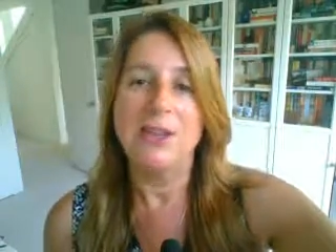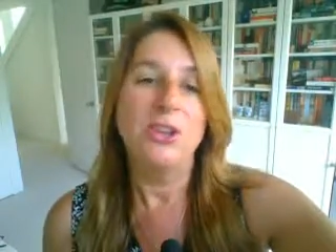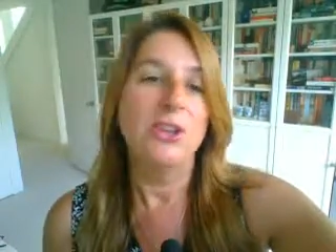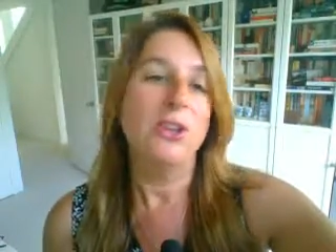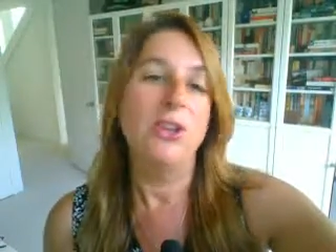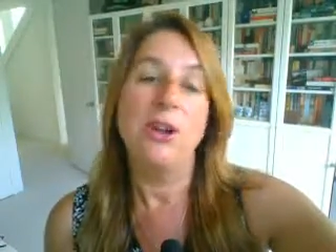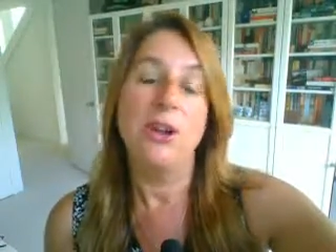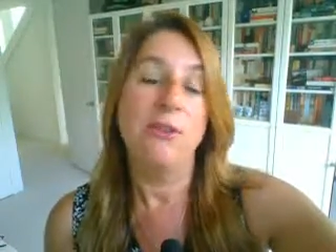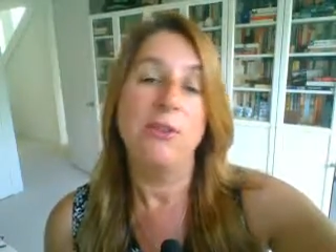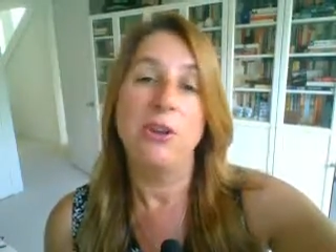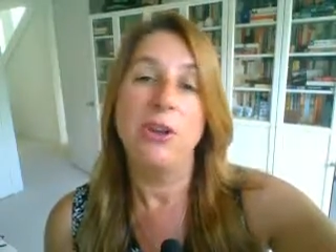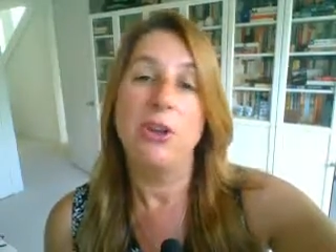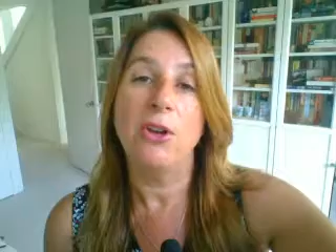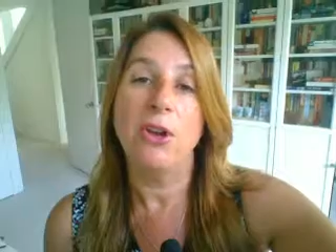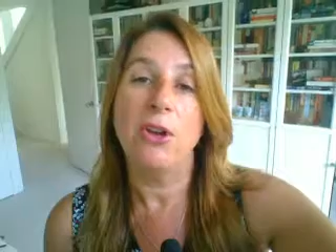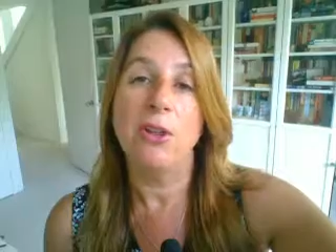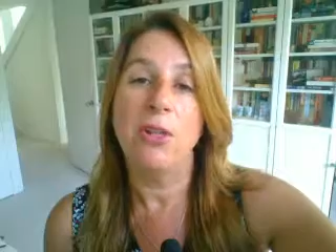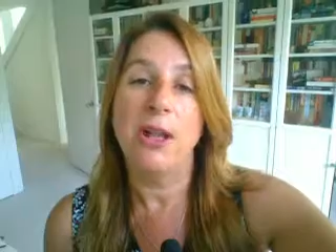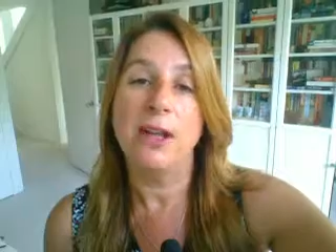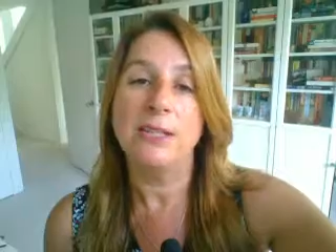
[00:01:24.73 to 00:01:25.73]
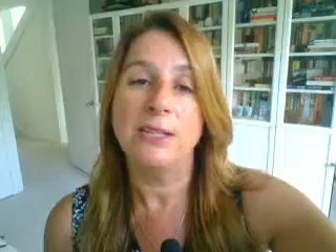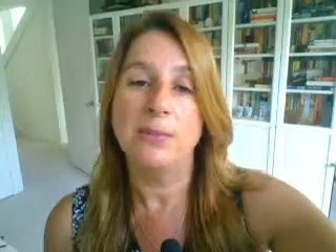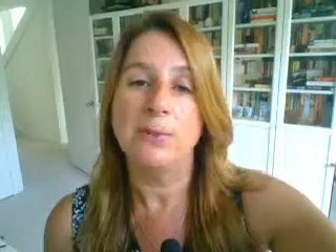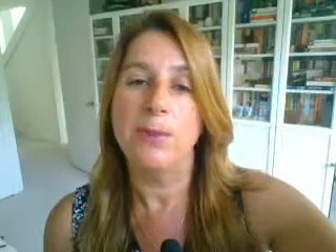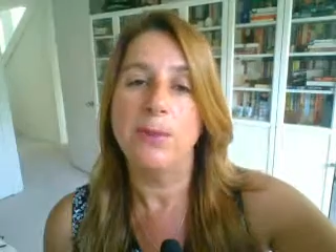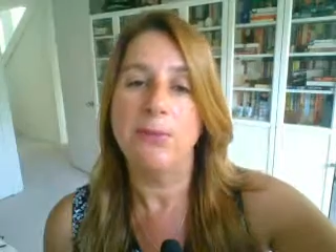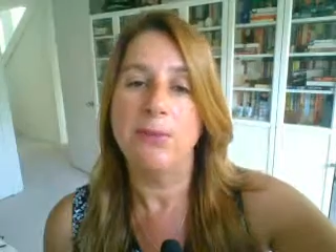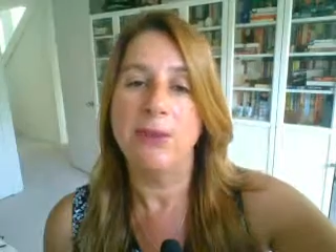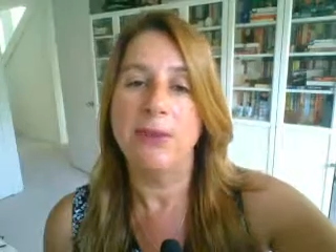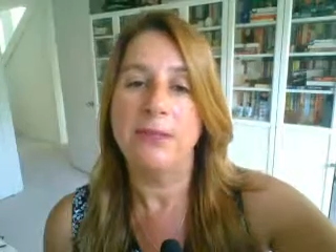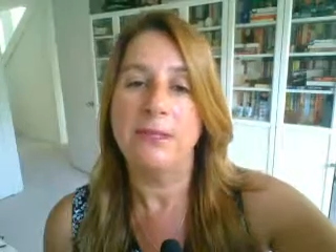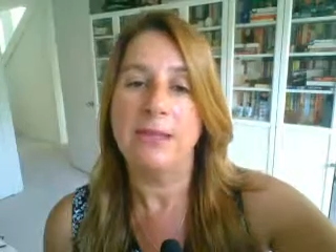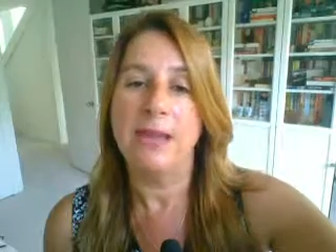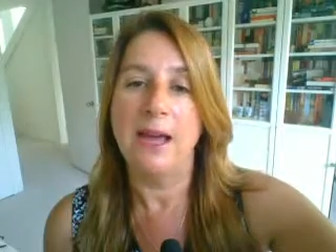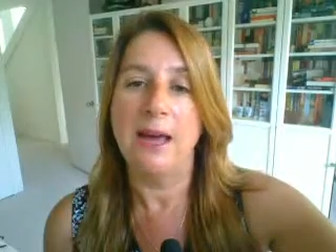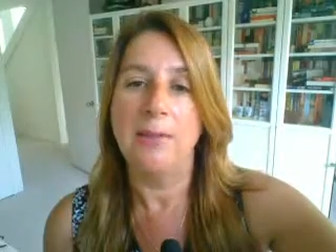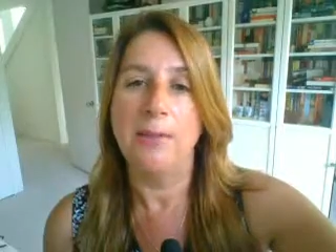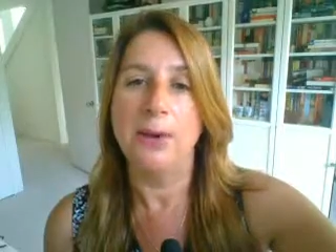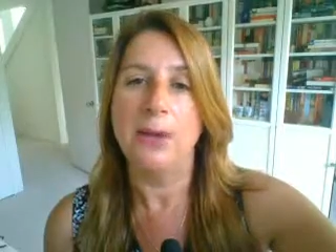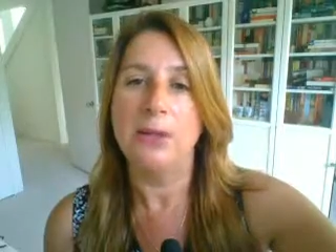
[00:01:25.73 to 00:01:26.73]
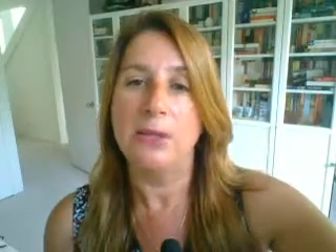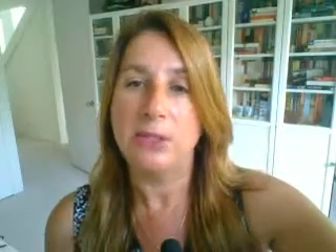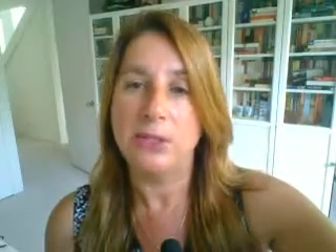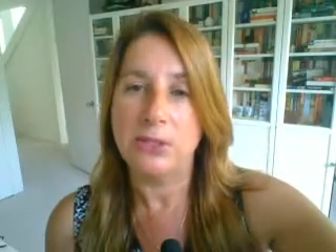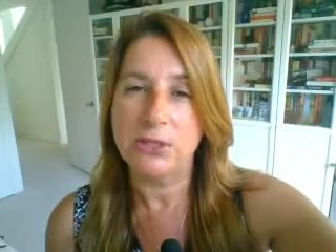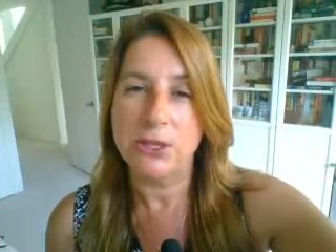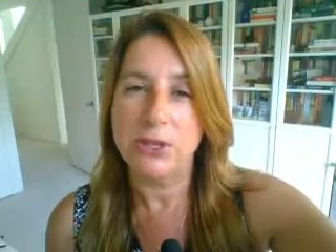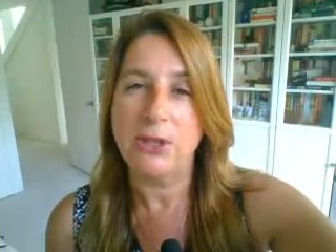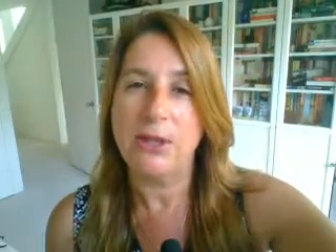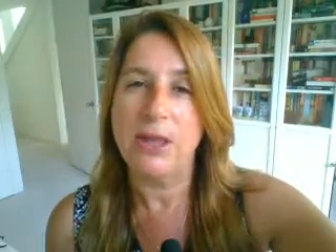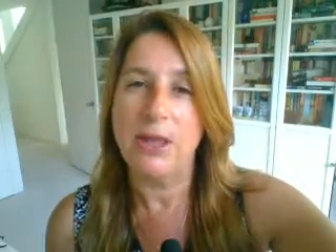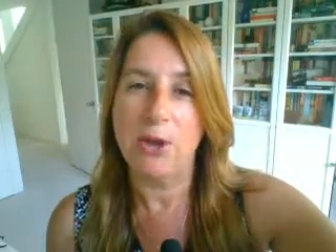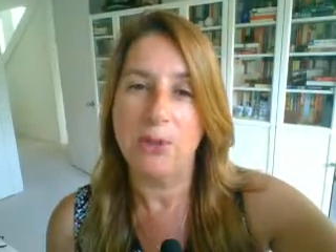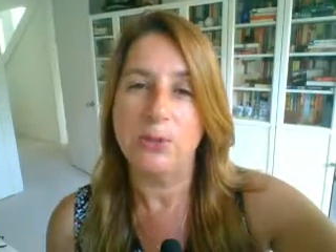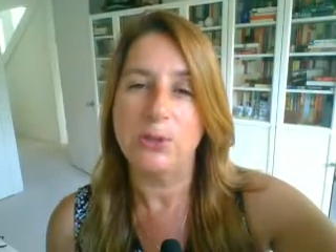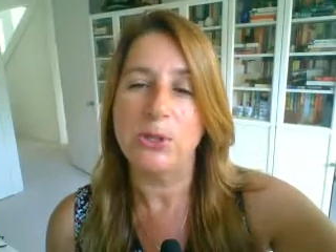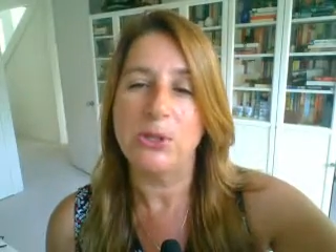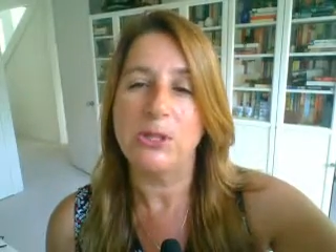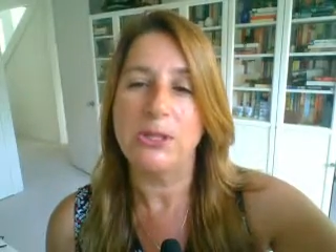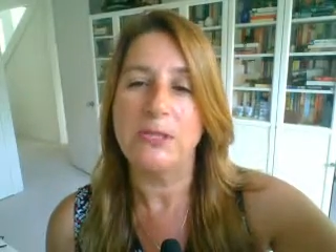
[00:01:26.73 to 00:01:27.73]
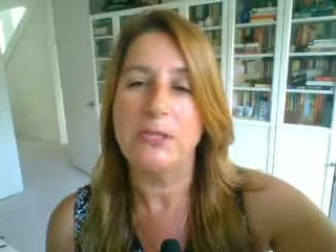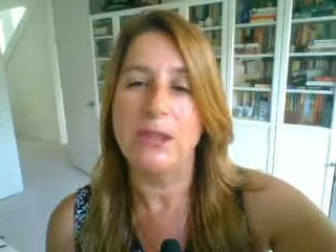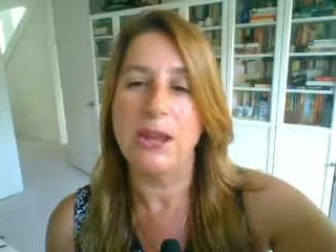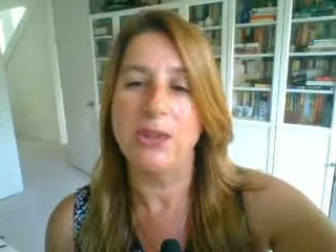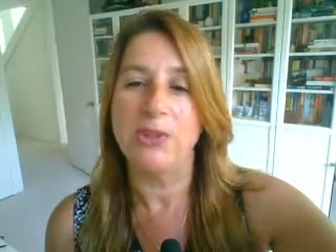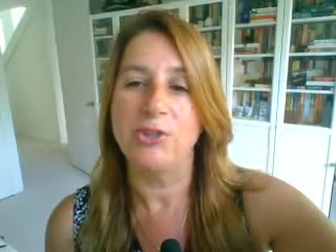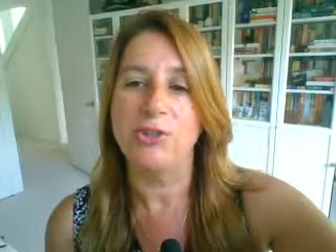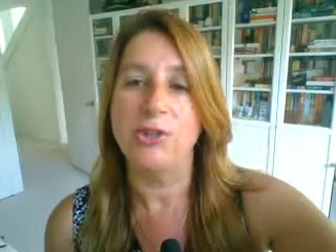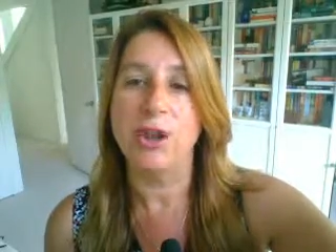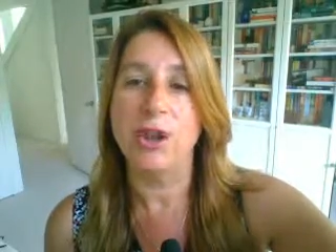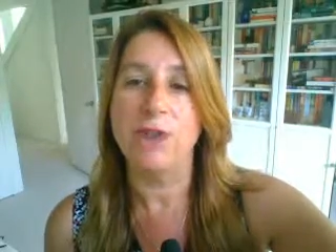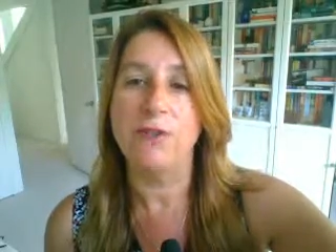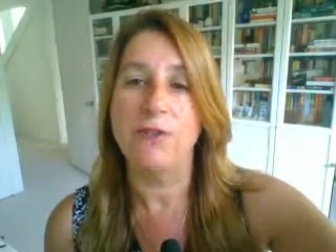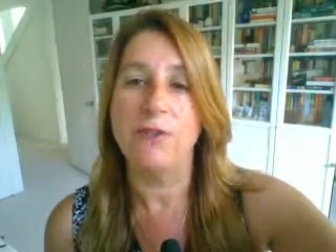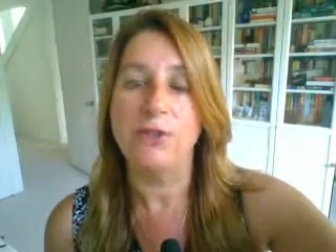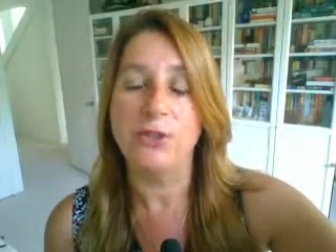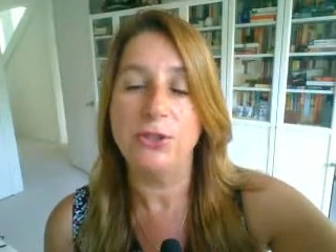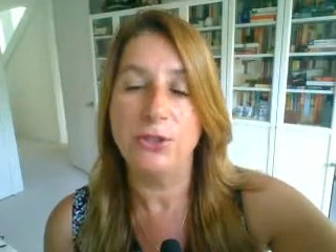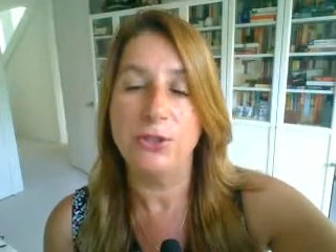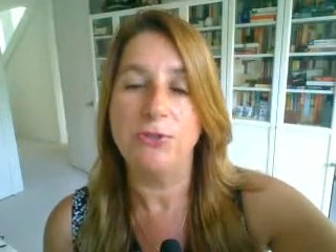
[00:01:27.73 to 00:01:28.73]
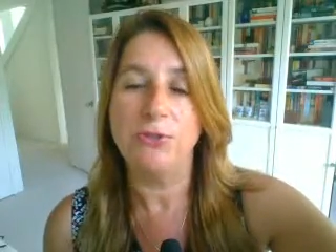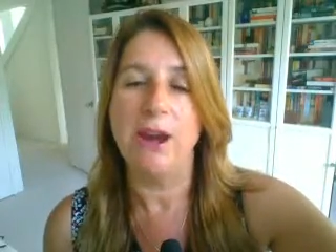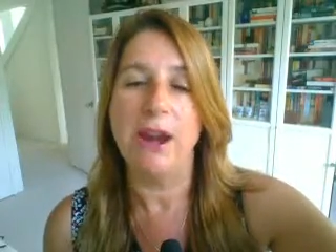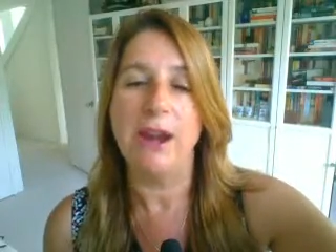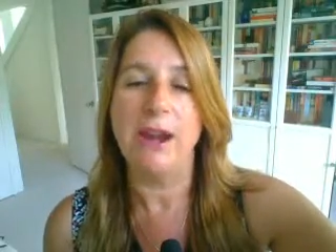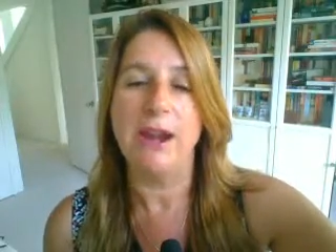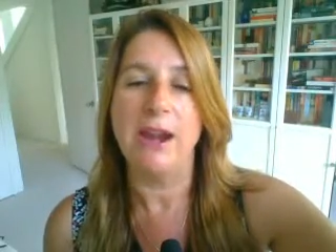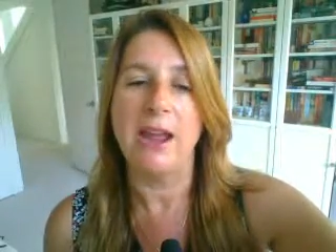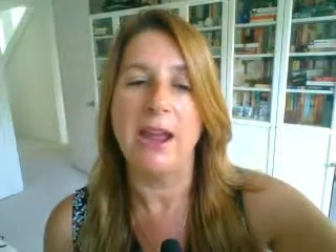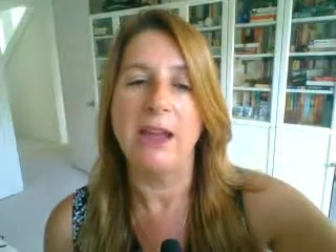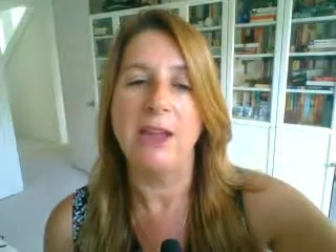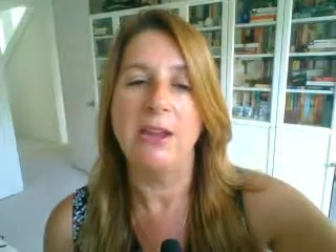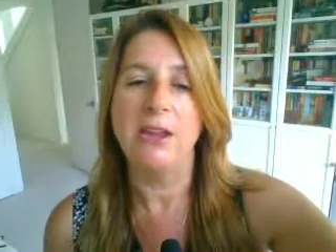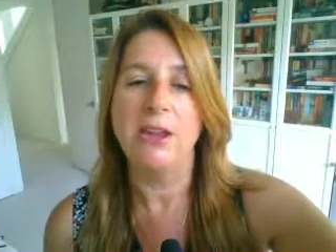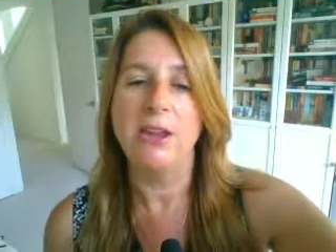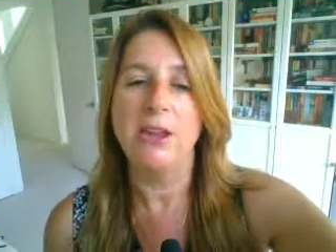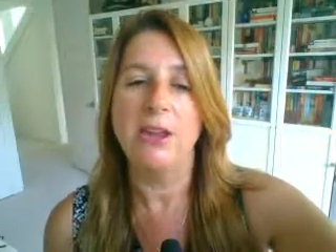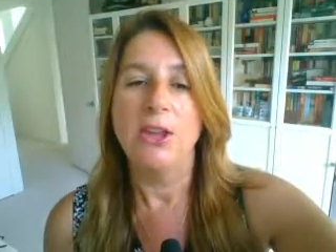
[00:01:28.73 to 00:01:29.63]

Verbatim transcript: Not every goal has to be written down, but it certainly helps you to stay on track if you do write it out.